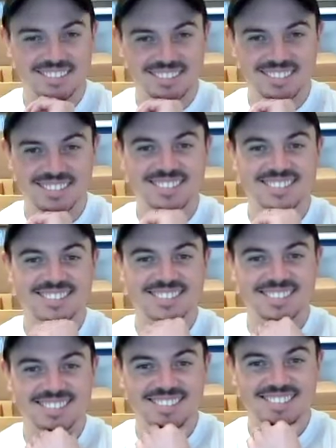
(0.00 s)

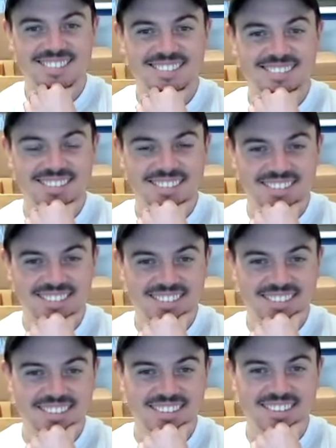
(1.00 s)
Suddenly everybody's going to go,
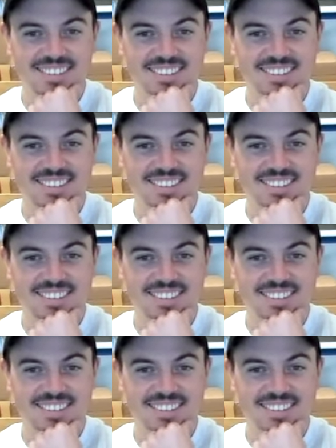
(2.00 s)
oh, these are